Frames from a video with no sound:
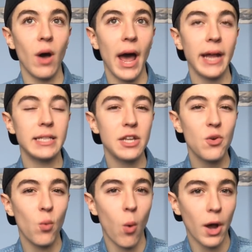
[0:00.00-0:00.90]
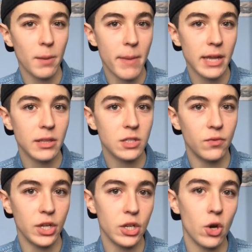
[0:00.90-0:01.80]
I didn't want to make this
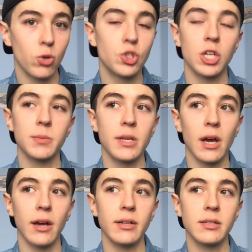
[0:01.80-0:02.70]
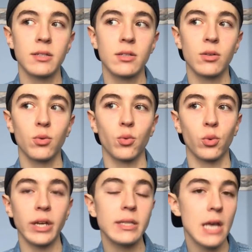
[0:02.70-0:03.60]
video just because
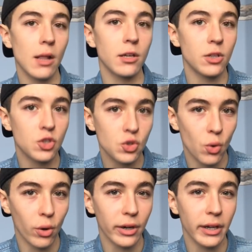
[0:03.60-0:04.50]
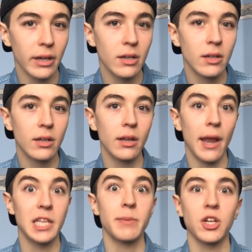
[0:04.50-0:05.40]
retelling this story,
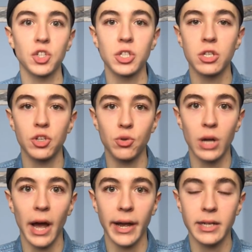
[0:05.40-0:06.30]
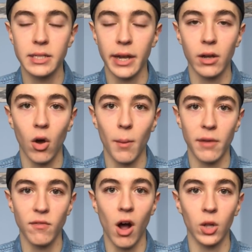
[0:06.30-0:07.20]
and especially to you guys, like all my
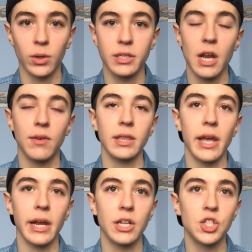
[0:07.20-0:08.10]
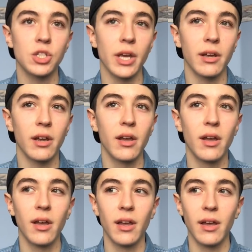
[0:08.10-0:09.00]
followers and everything, it's just like,
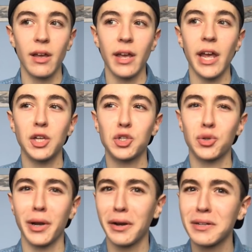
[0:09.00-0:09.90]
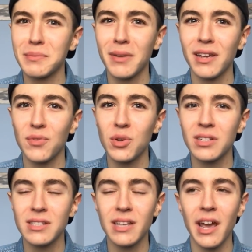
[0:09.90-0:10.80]
it triggers me, if you
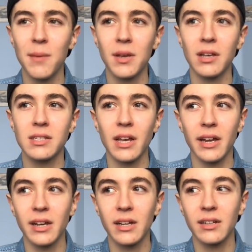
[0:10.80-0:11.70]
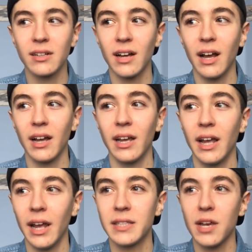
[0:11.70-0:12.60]
can say, because like,
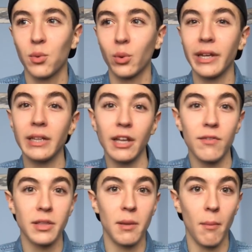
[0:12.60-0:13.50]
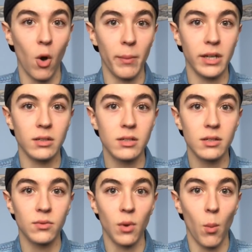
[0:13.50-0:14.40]
it's like reliving the moment
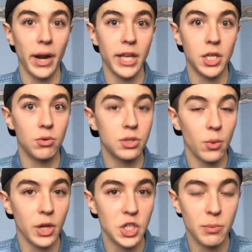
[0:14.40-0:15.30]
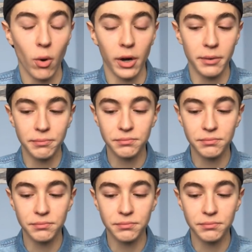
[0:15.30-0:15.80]
from when I used the Ouija board.